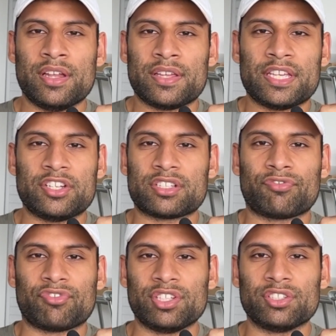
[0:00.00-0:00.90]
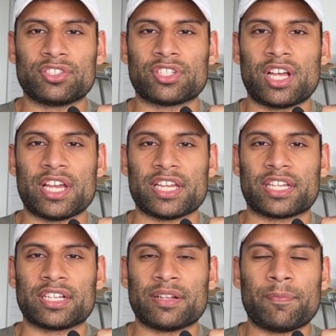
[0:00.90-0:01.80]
he just feels like